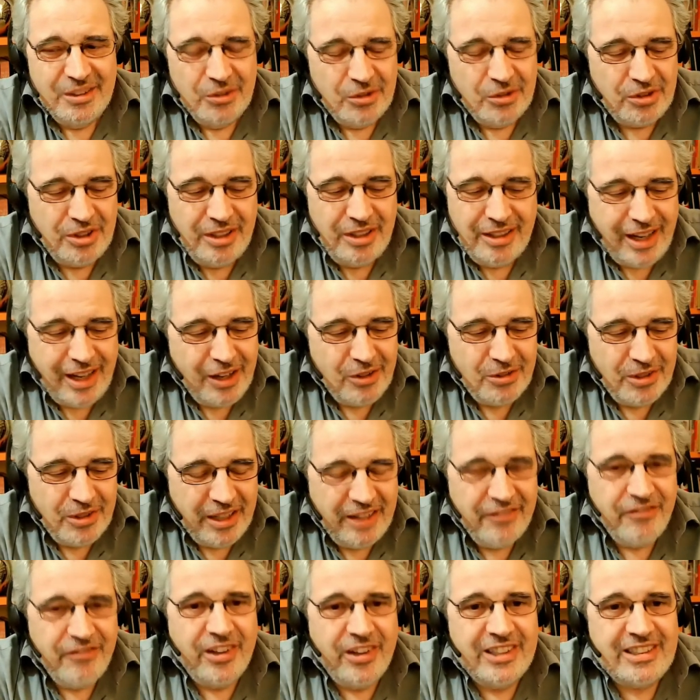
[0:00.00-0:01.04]
you see how
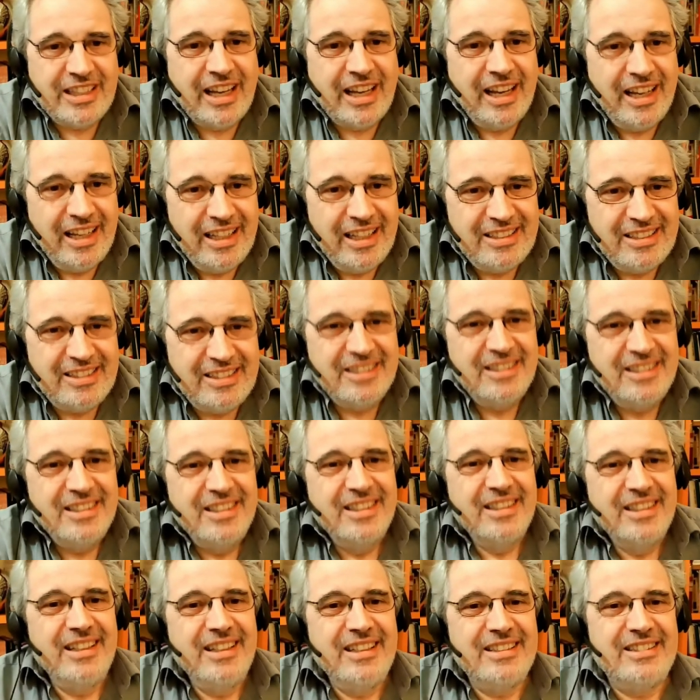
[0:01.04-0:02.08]
emphasized
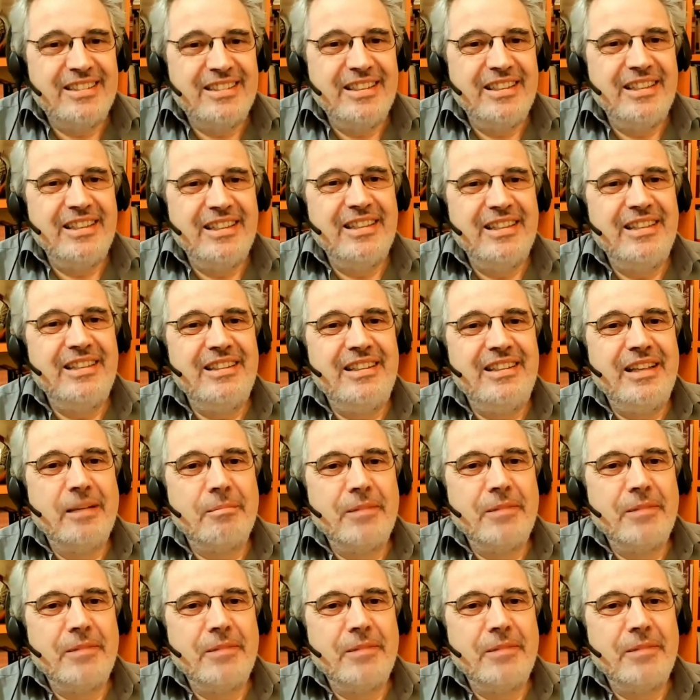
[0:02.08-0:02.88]
is the